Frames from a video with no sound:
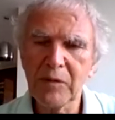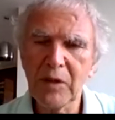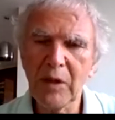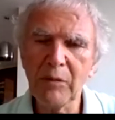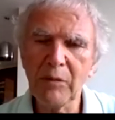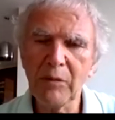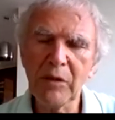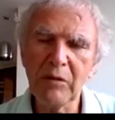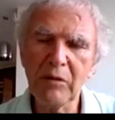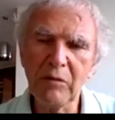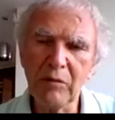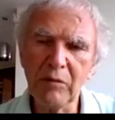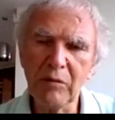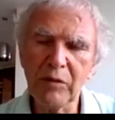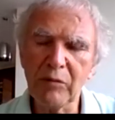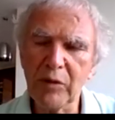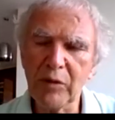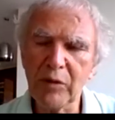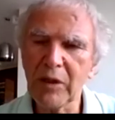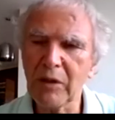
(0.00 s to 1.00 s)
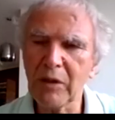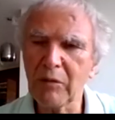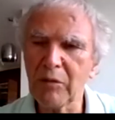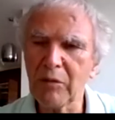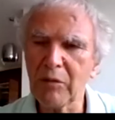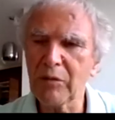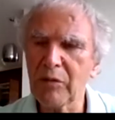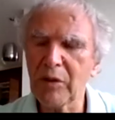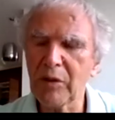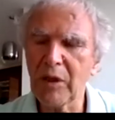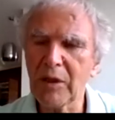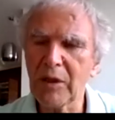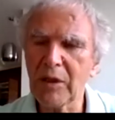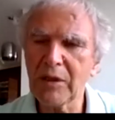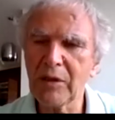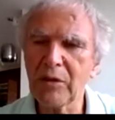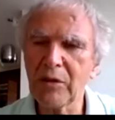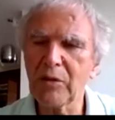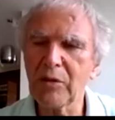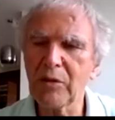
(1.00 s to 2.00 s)
I mean, when we
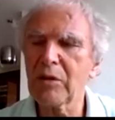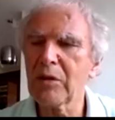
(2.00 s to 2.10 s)
ask not